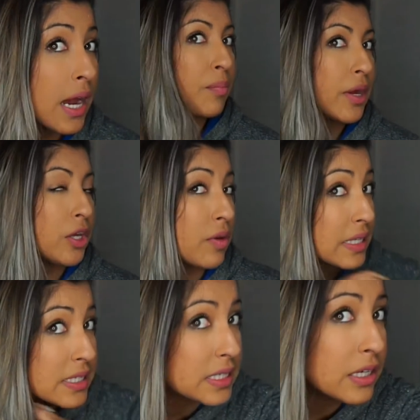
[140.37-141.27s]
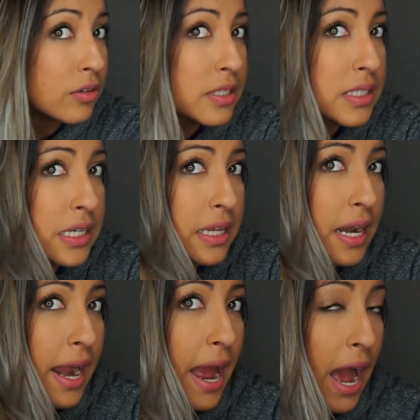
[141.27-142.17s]
But you can still see that
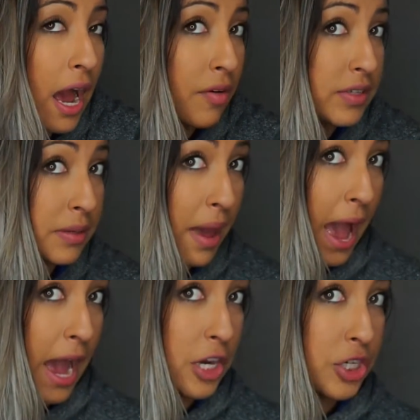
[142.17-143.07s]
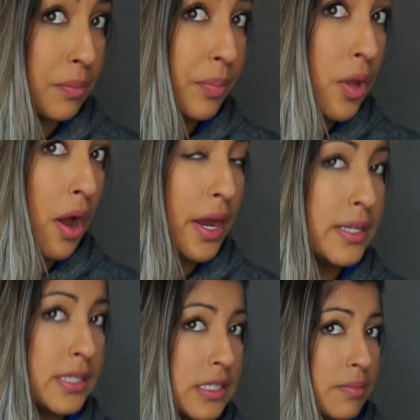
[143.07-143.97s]
I have some ashy
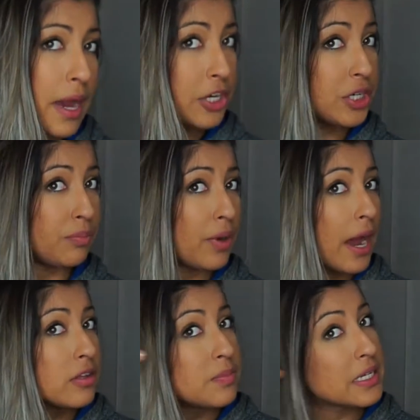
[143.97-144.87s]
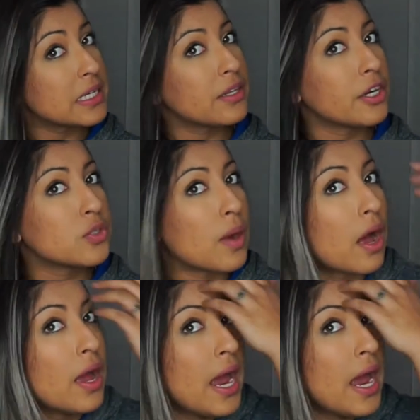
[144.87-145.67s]
blondes and some ashy browns mixed in there as well.